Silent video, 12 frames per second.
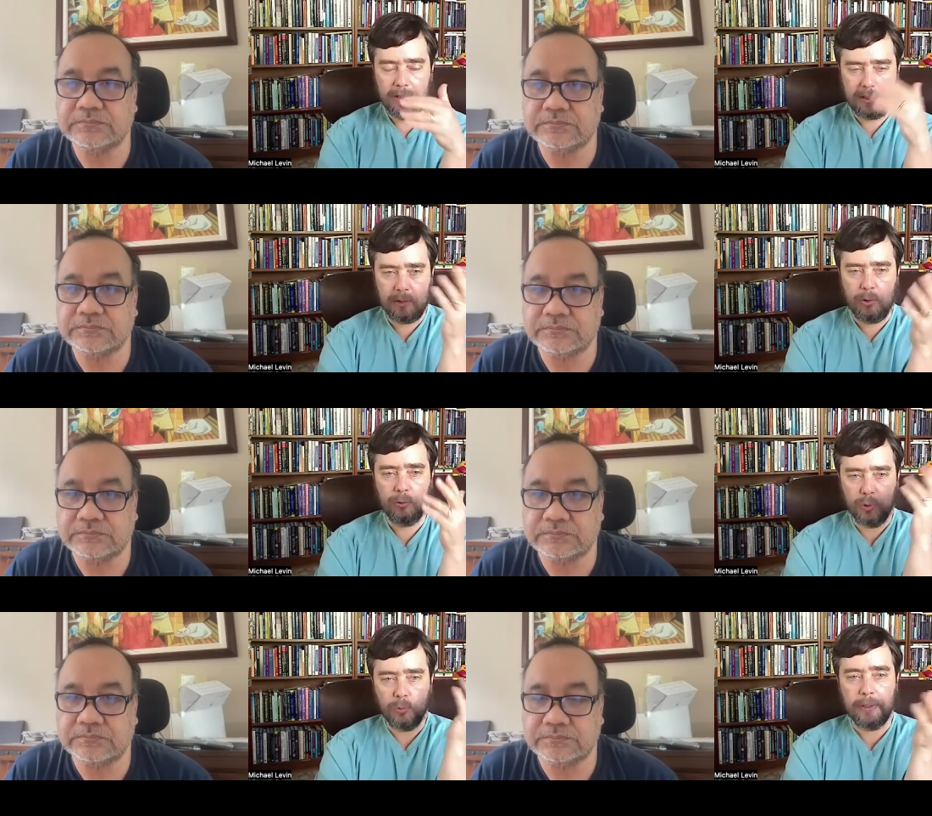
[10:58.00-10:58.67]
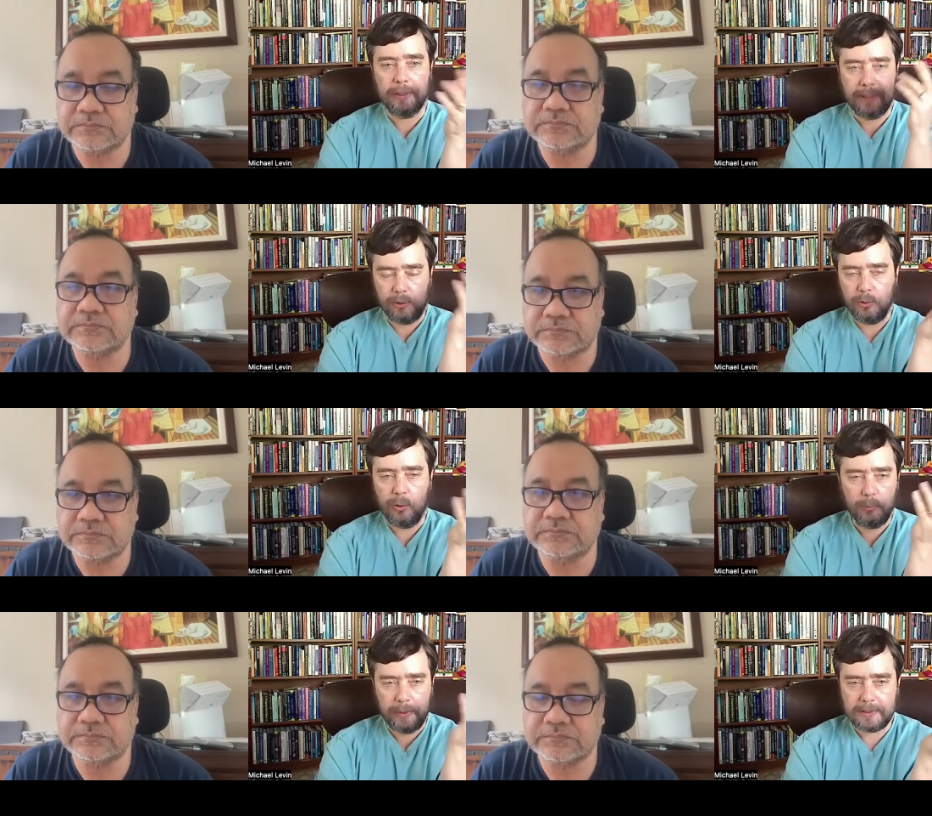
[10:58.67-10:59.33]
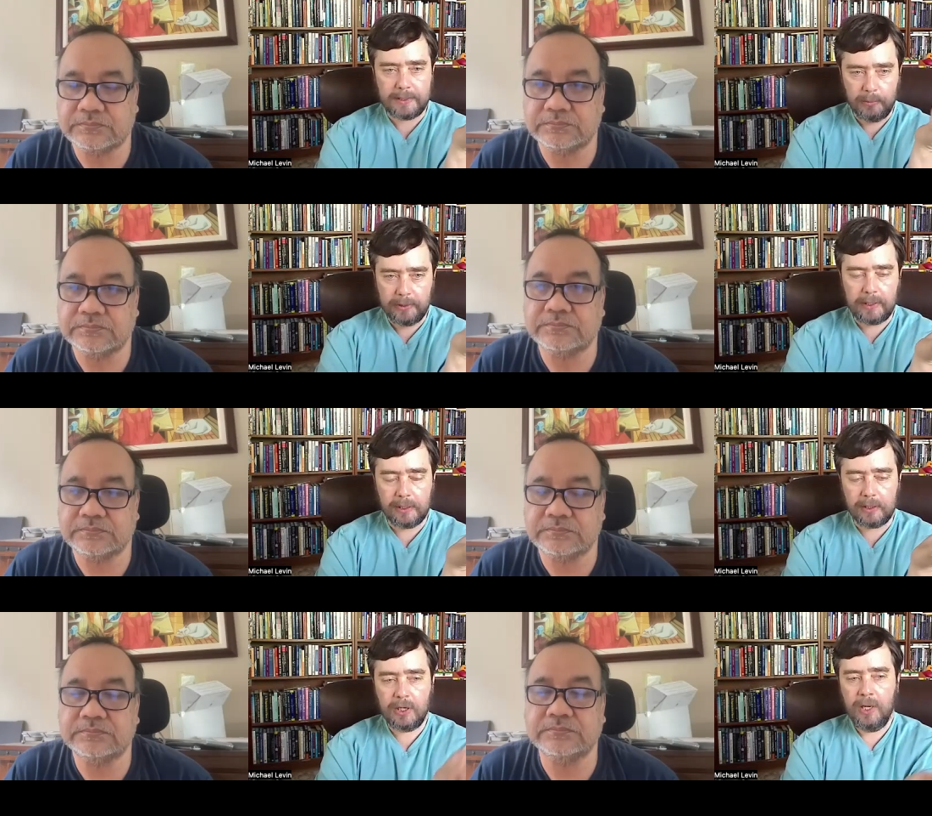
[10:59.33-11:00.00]
Speaker 1: it's the whole robot that you hope has some
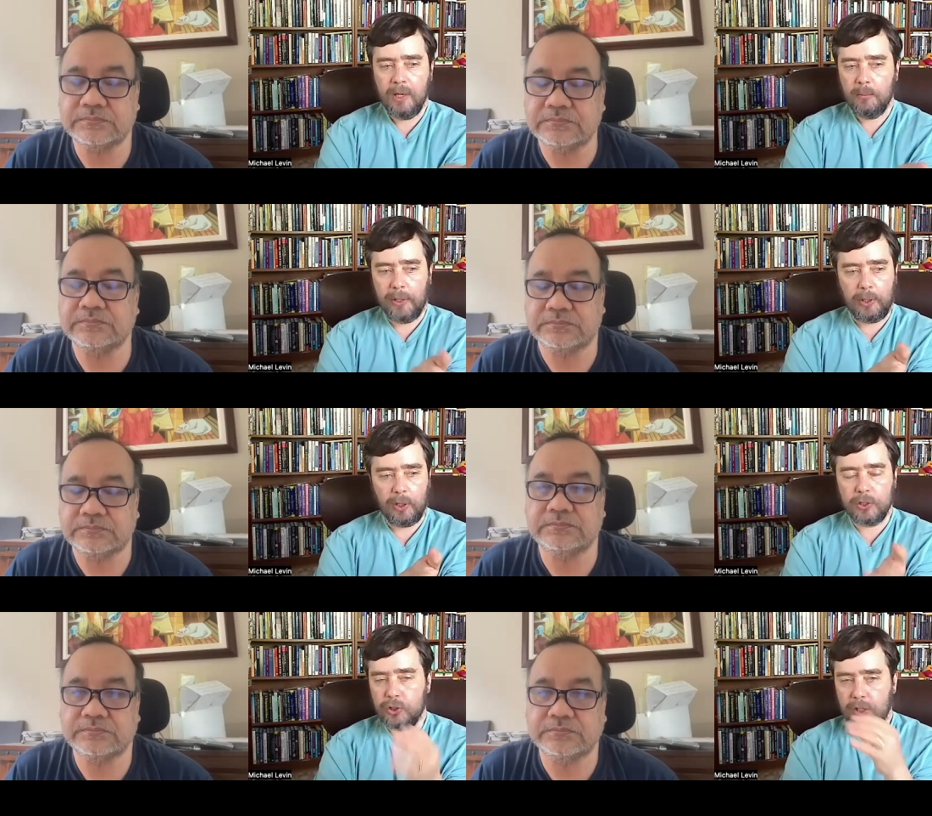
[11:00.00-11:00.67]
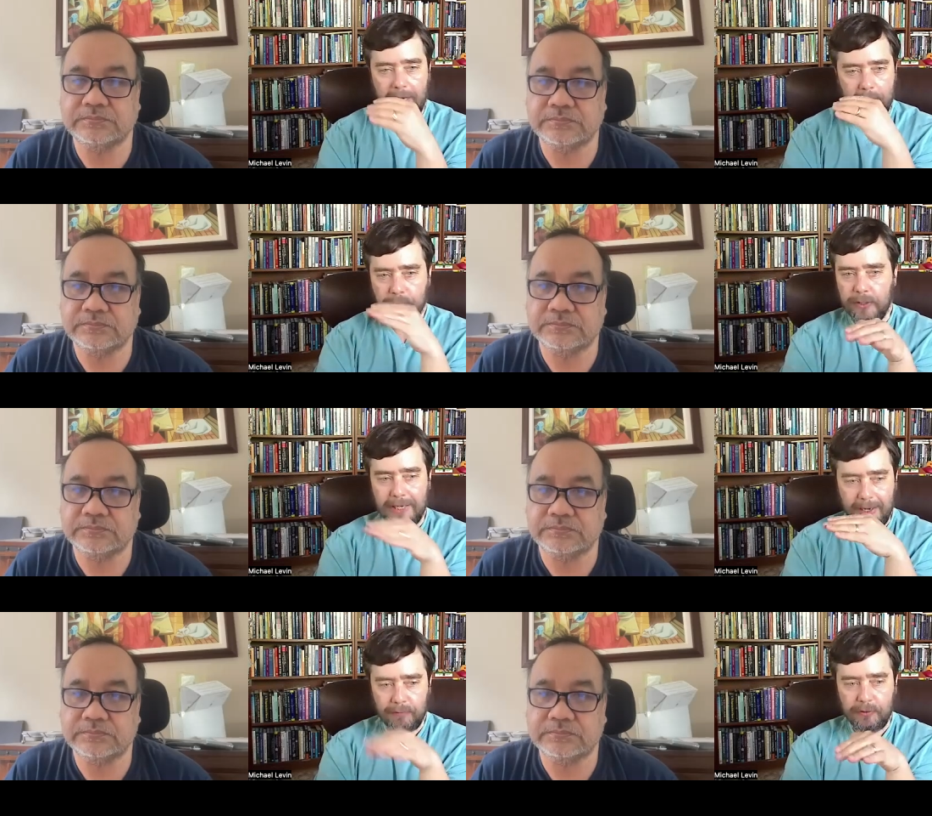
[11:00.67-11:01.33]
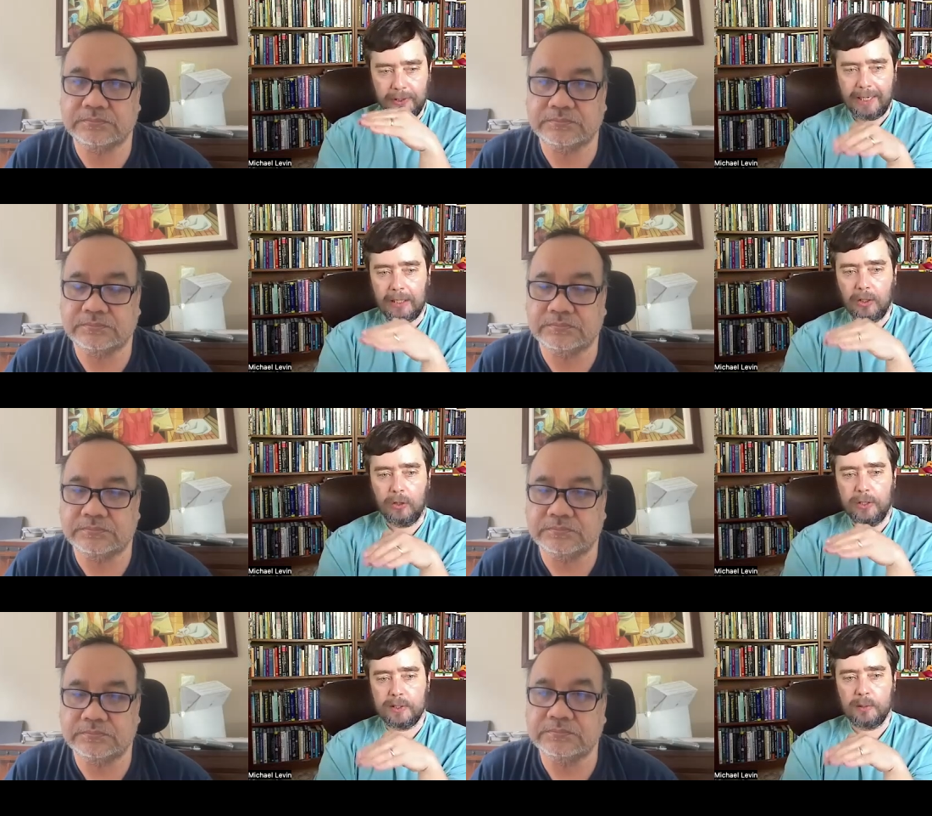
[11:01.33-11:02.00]
intelligence mm-hmm. biology every every
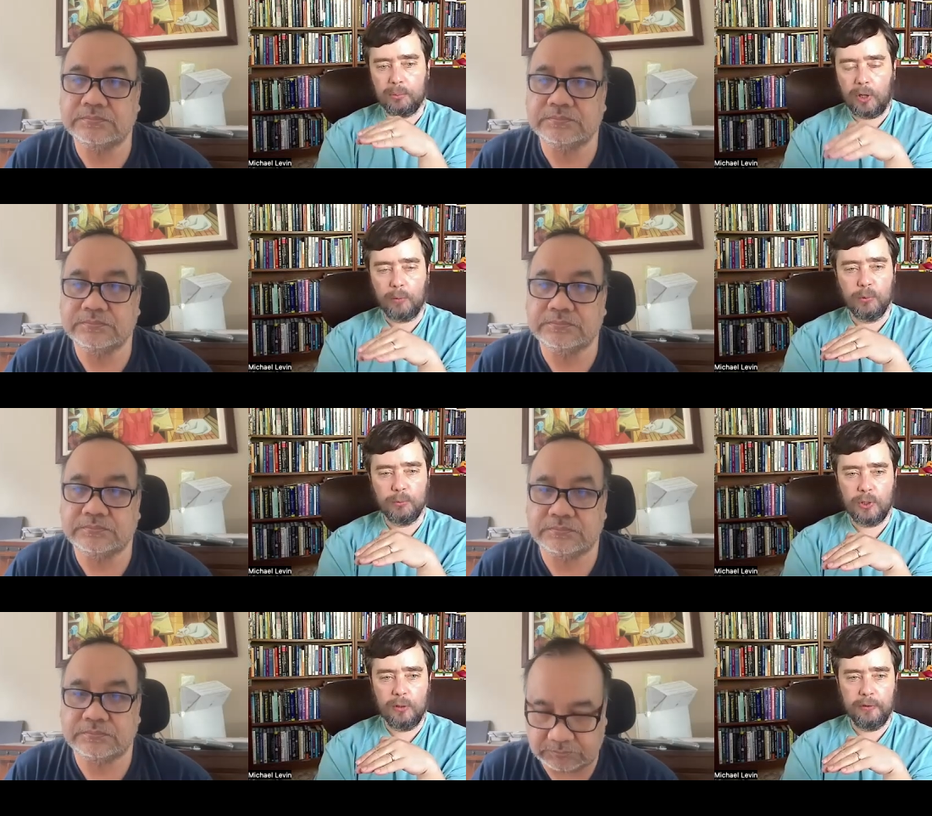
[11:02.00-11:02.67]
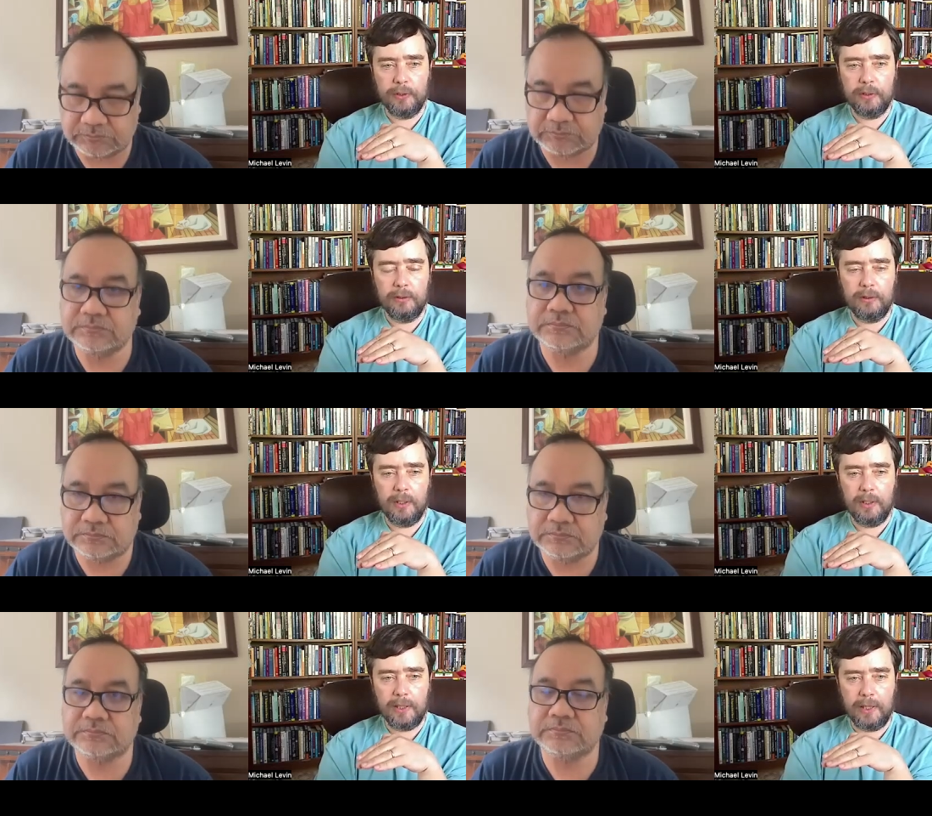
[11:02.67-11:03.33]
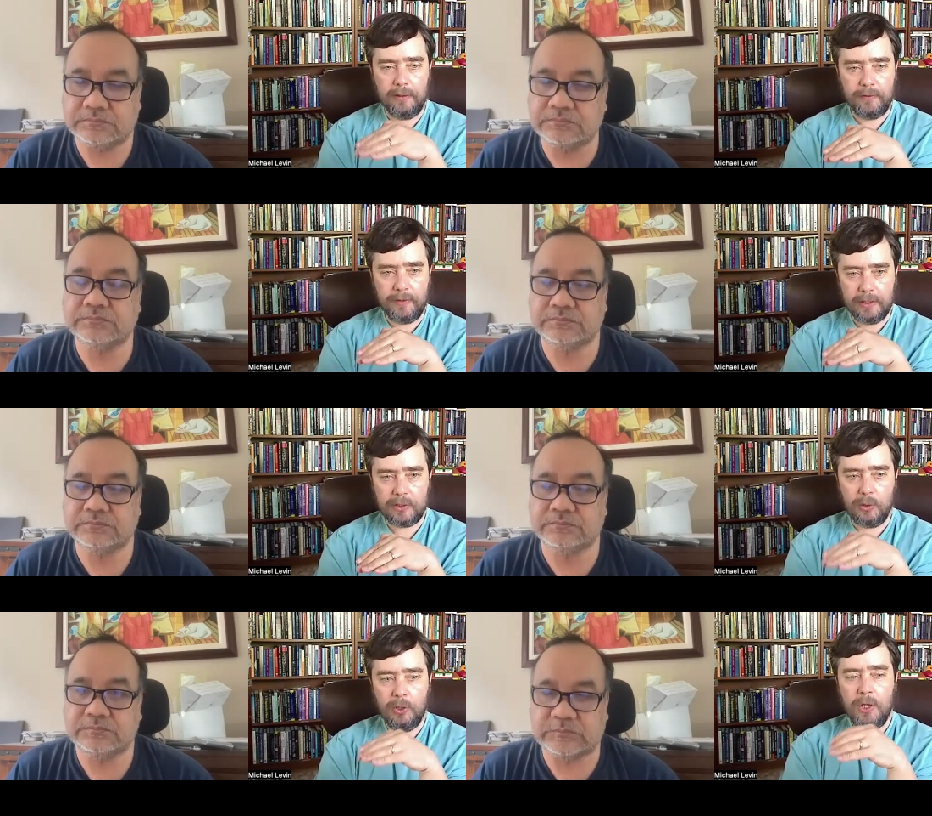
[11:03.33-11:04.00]
layer is a problem solving uh, kind of mm-hmm.
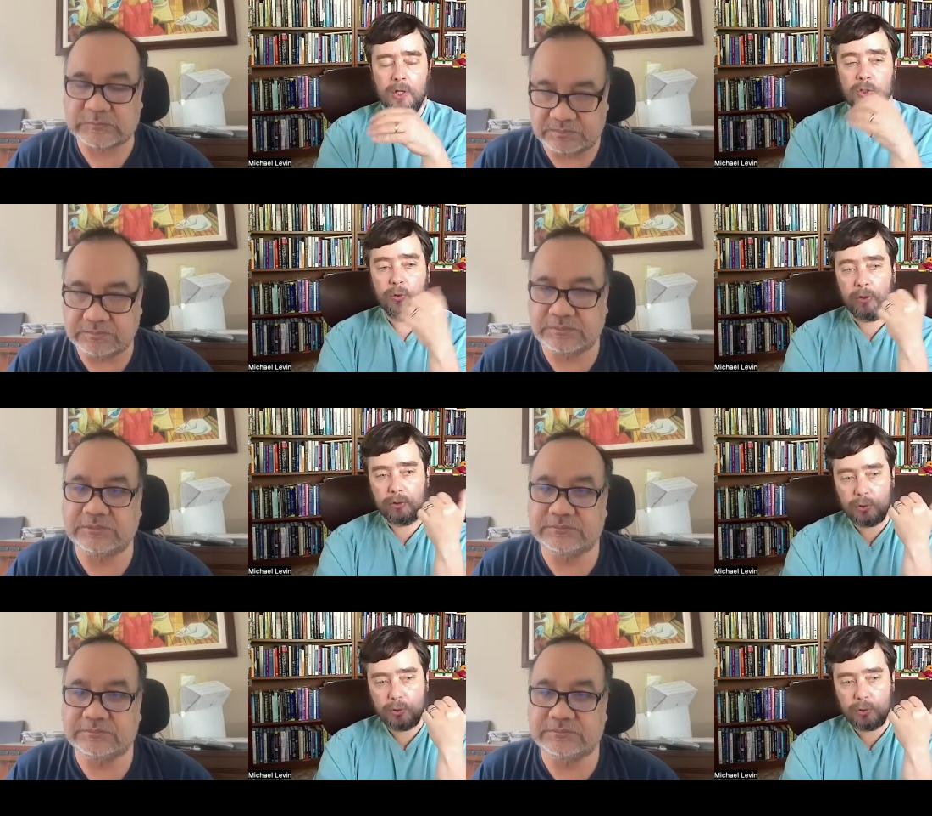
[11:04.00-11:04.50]
thing so so,